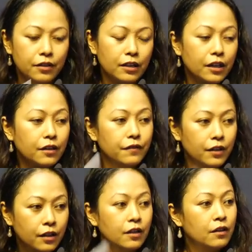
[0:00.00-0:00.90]
love
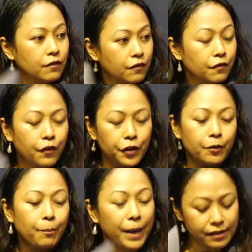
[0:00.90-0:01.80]
for
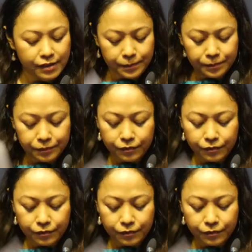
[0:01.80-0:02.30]
your pet.